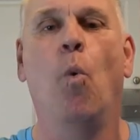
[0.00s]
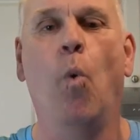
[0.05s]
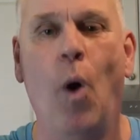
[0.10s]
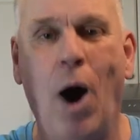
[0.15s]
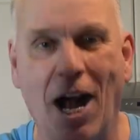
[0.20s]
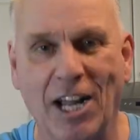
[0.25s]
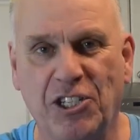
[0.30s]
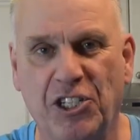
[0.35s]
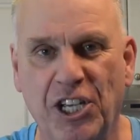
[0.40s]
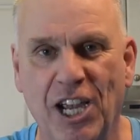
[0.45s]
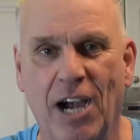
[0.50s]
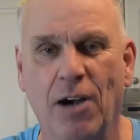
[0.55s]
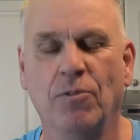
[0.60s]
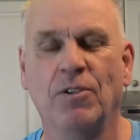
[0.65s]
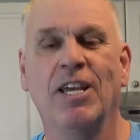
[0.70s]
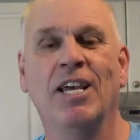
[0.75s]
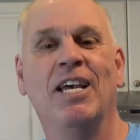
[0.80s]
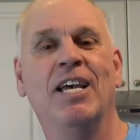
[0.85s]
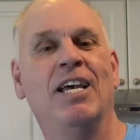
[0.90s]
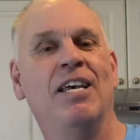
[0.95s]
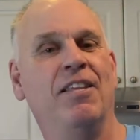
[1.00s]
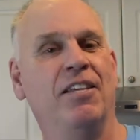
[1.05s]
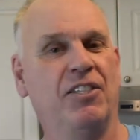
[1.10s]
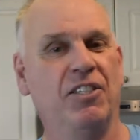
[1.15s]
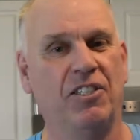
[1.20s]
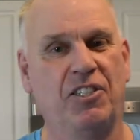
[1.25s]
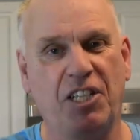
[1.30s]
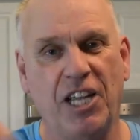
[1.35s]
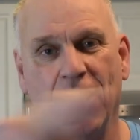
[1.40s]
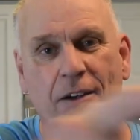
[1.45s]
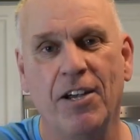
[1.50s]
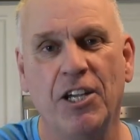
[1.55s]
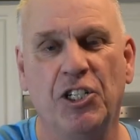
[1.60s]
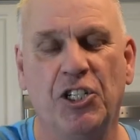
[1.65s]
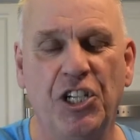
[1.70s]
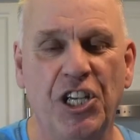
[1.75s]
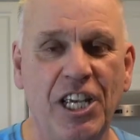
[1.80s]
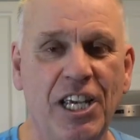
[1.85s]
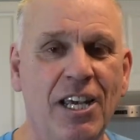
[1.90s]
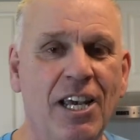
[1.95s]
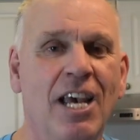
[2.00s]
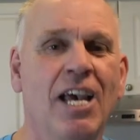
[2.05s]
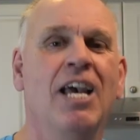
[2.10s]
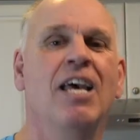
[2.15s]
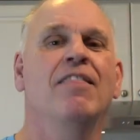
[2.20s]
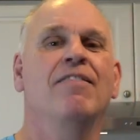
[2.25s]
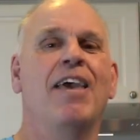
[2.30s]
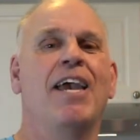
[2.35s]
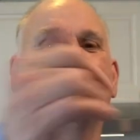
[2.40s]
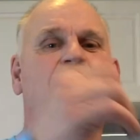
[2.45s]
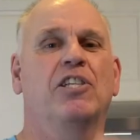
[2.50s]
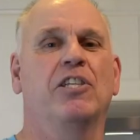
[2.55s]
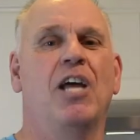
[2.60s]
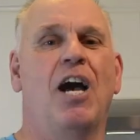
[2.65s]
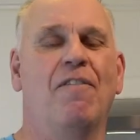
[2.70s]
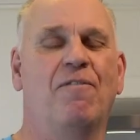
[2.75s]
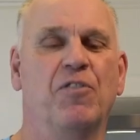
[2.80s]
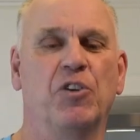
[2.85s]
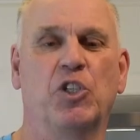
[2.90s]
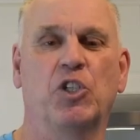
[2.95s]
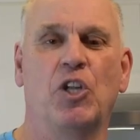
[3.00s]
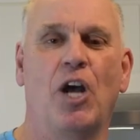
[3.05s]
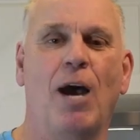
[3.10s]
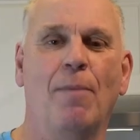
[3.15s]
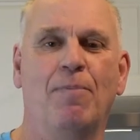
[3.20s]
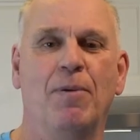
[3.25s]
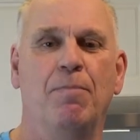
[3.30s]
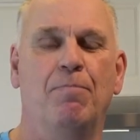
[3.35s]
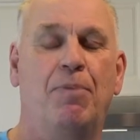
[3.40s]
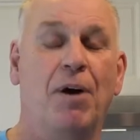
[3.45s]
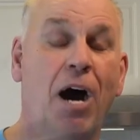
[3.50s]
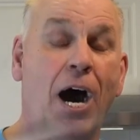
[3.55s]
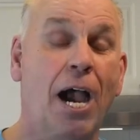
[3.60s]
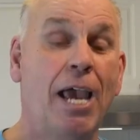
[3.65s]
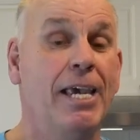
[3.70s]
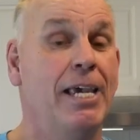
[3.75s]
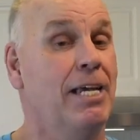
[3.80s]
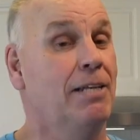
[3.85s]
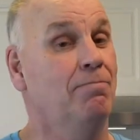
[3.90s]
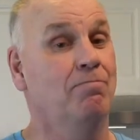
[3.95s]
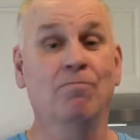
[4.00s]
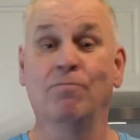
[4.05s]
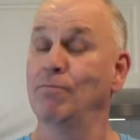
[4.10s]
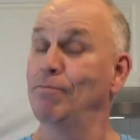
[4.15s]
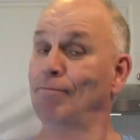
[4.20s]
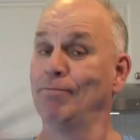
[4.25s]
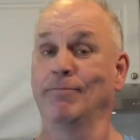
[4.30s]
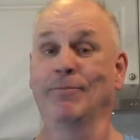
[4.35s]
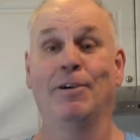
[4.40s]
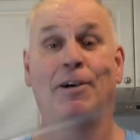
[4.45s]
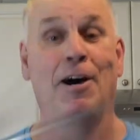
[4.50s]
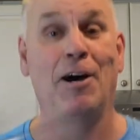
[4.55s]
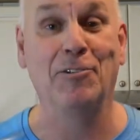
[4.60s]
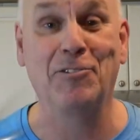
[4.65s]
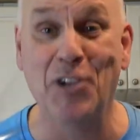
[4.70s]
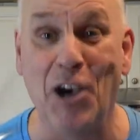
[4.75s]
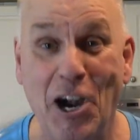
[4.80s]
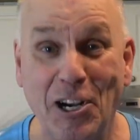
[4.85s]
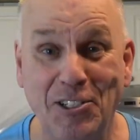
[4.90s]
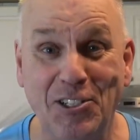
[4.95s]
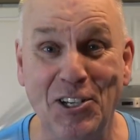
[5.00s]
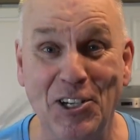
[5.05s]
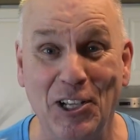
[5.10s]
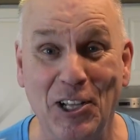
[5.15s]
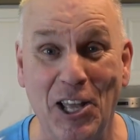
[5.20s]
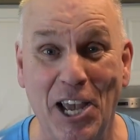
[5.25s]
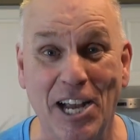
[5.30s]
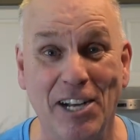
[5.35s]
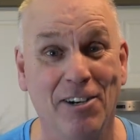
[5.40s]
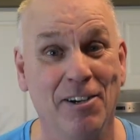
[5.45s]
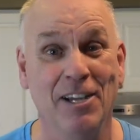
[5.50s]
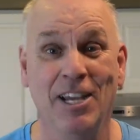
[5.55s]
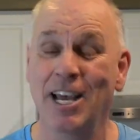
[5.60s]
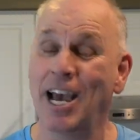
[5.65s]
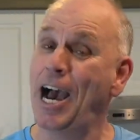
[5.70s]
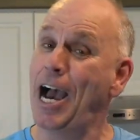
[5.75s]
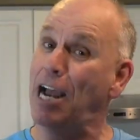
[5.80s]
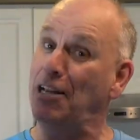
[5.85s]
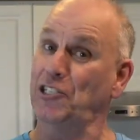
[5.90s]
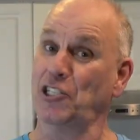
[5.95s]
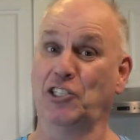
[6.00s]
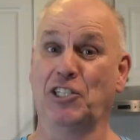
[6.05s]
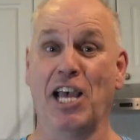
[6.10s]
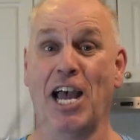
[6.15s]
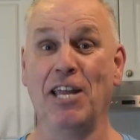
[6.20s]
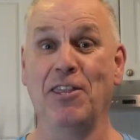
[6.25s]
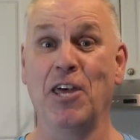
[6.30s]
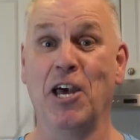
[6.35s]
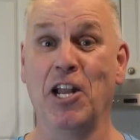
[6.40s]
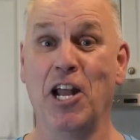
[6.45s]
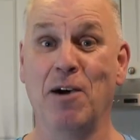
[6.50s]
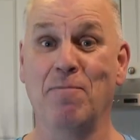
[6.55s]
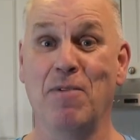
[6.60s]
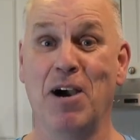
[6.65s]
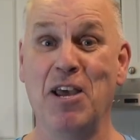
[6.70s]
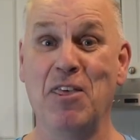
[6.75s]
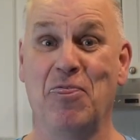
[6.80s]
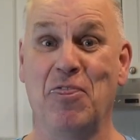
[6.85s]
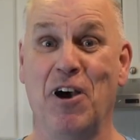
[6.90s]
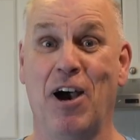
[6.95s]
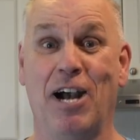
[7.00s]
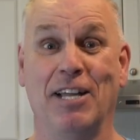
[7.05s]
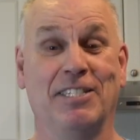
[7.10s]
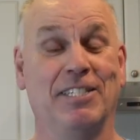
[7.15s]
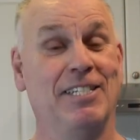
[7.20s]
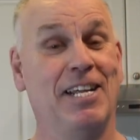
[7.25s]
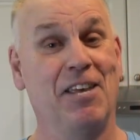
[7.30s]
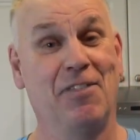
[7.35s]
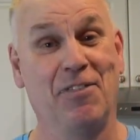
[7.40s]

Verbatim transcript: Watch out. This is Terry G. Thanks a lot for stopping by, and I'll talk to you later. I just had that on my thoughts, and